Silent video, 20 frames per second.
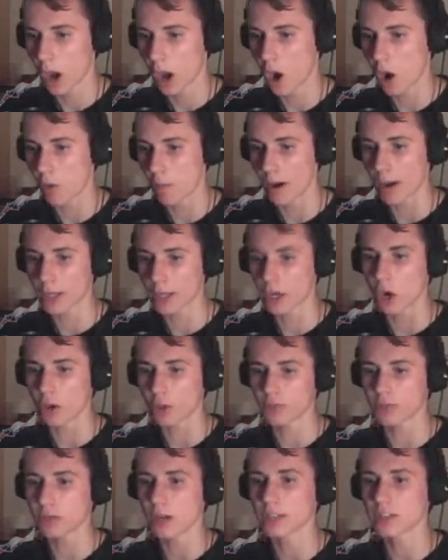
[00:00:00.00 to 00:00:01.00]
Oh my
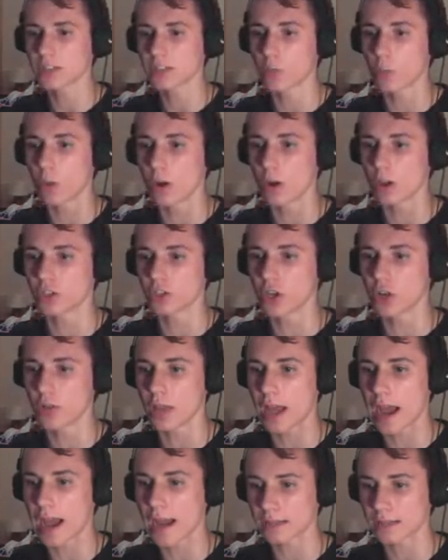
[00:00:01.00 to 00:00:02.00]
god, I didn't want to
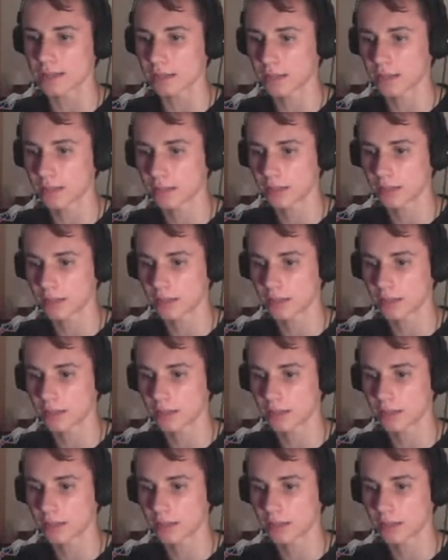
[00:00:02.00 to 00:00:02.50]
do that!